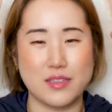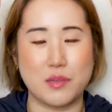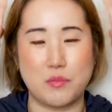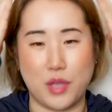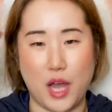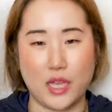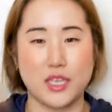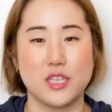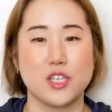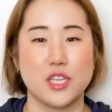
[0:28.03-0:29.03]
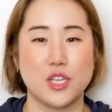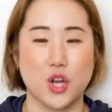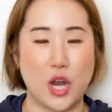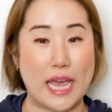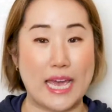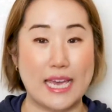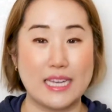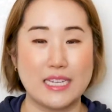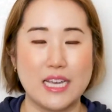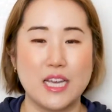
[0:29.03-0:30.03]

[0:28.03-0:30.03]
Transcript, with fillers: and blockage in your head.